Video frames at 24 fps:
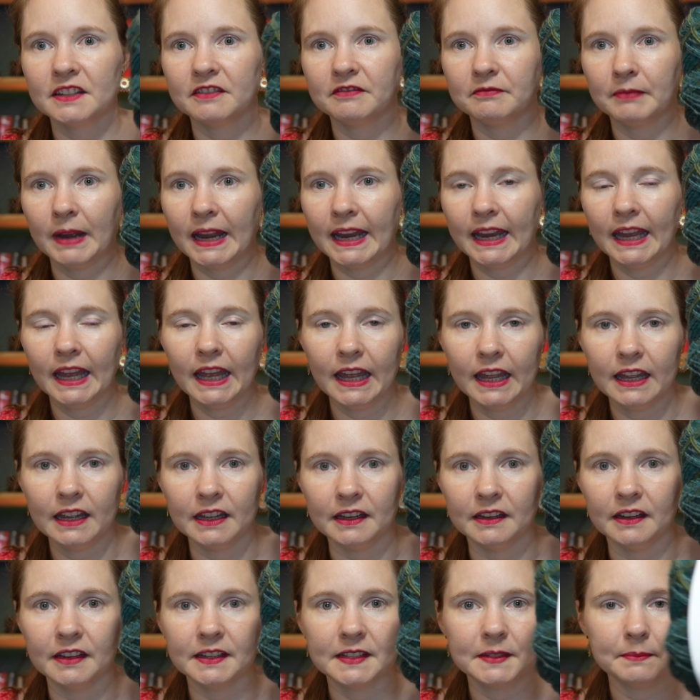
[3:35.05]
of my
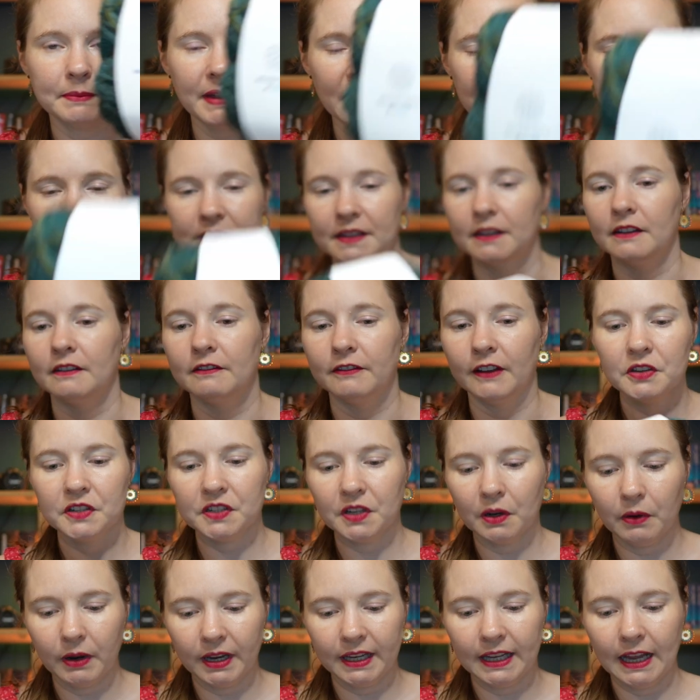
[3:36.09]
head. It's massive.
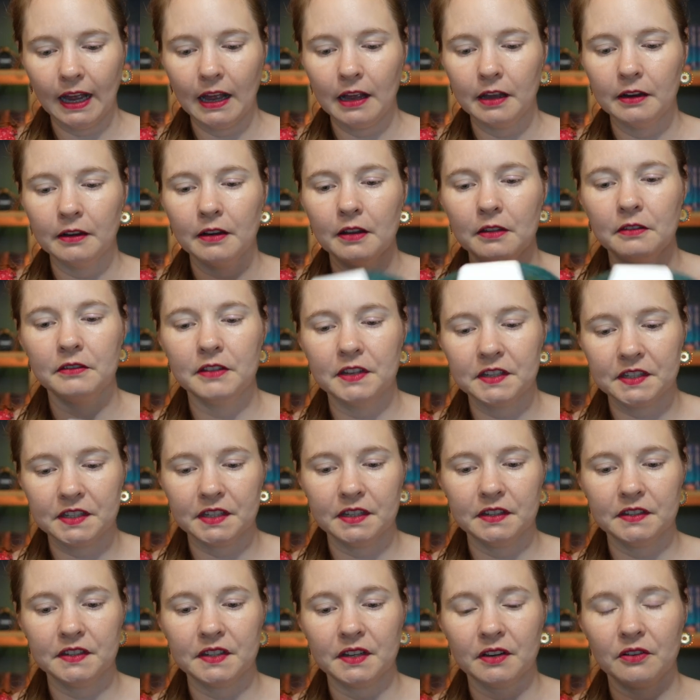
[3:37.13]
So again, this
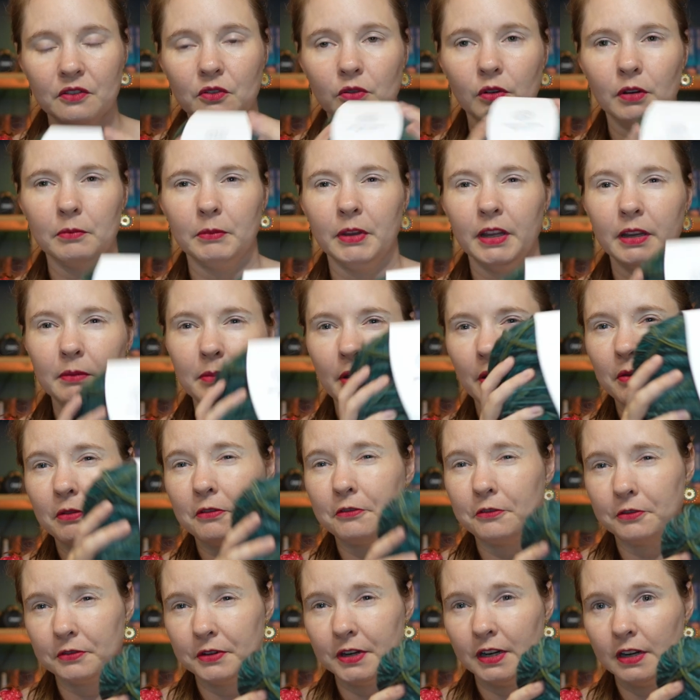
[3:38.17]
is normally about
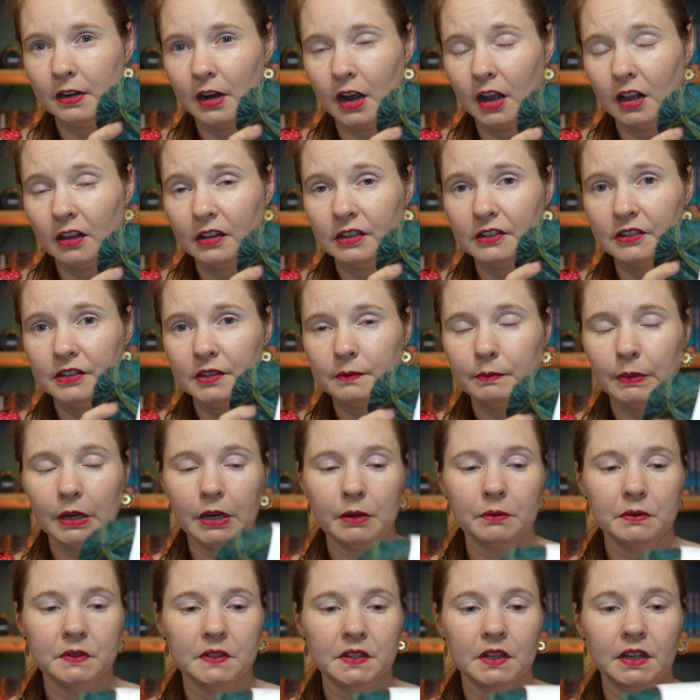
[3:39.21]
$30, but
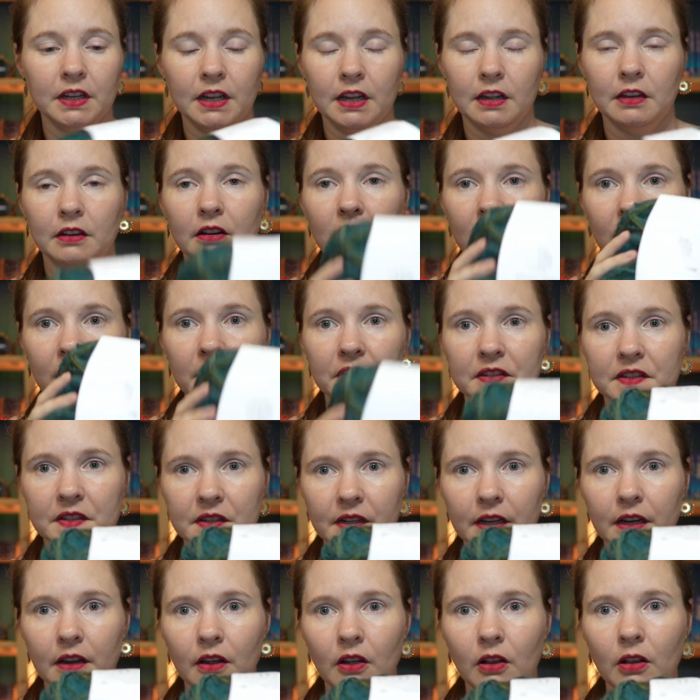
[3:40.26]
it was again on
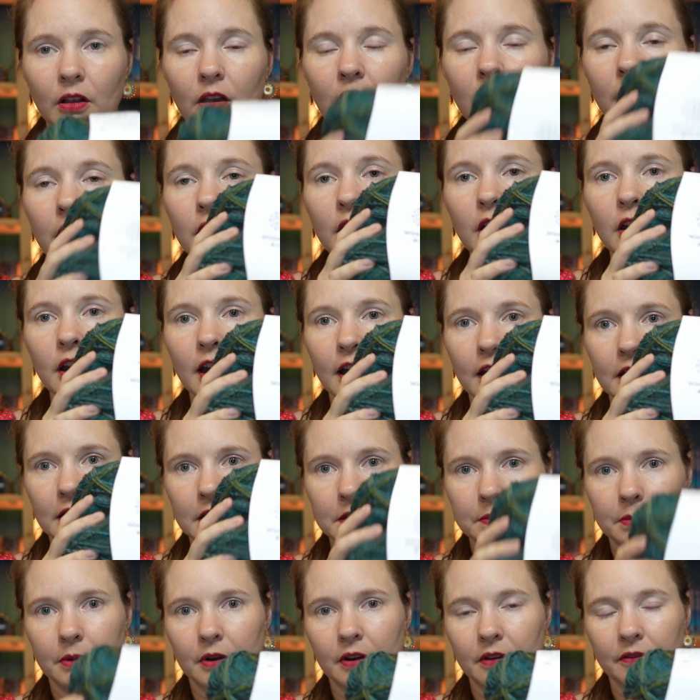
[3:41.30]
sale
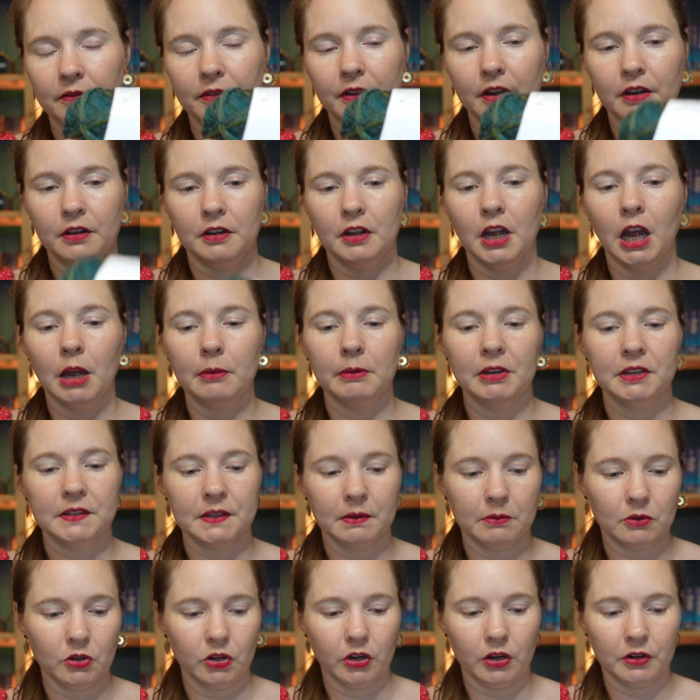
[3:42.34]
as part of the Hobbii
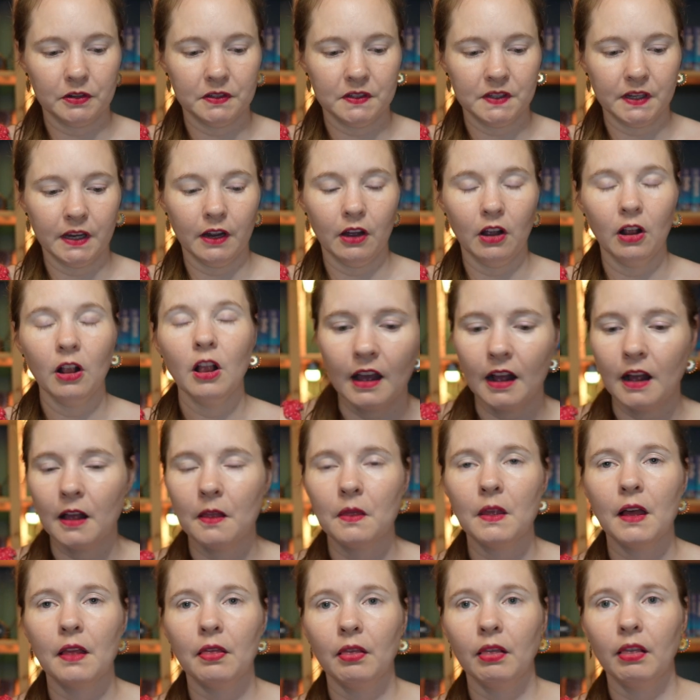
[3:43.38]
Summer Yarn Sale.
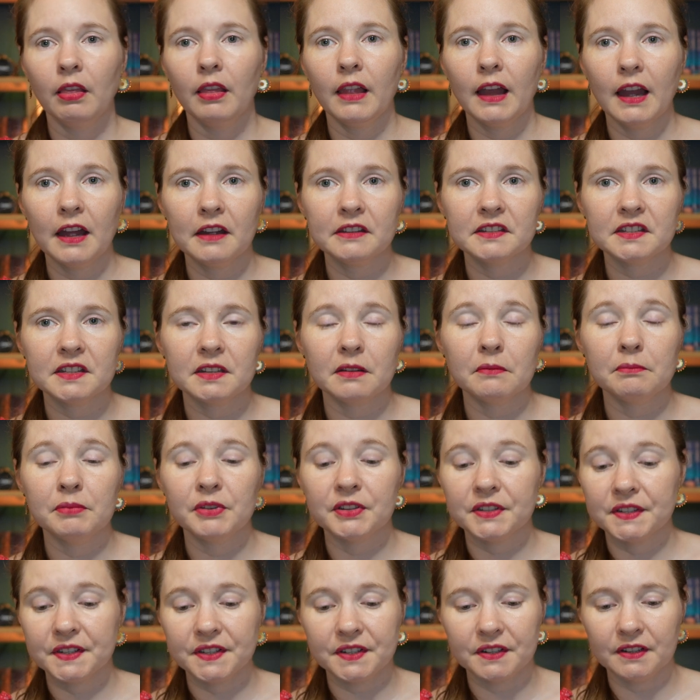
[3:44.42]
And then last,
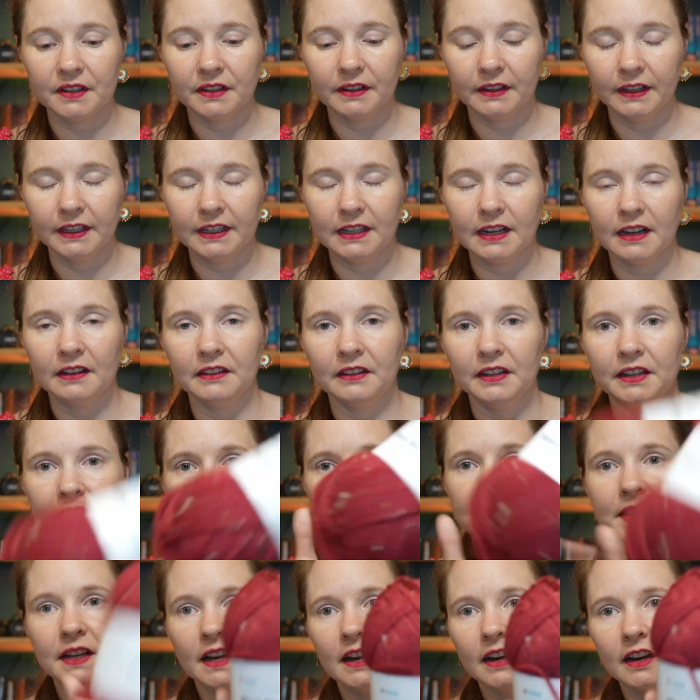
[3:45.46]
but certainly not
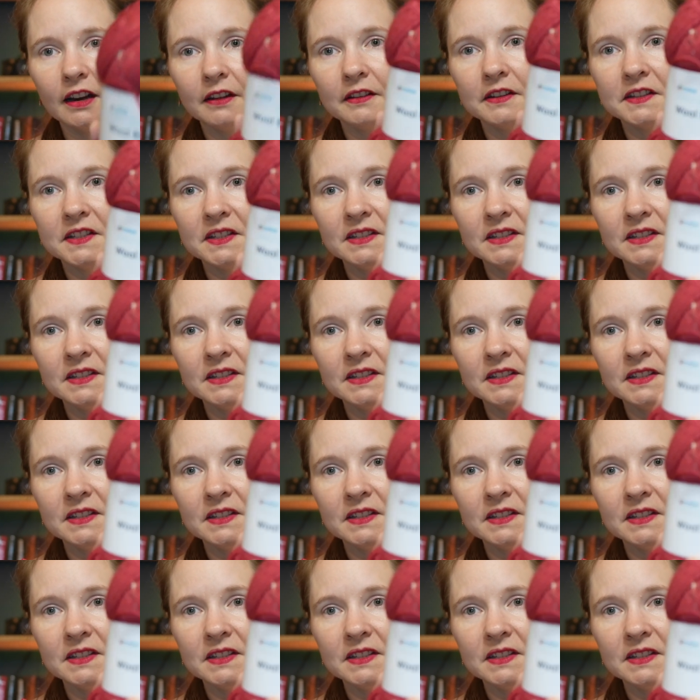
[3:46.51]
least, I got this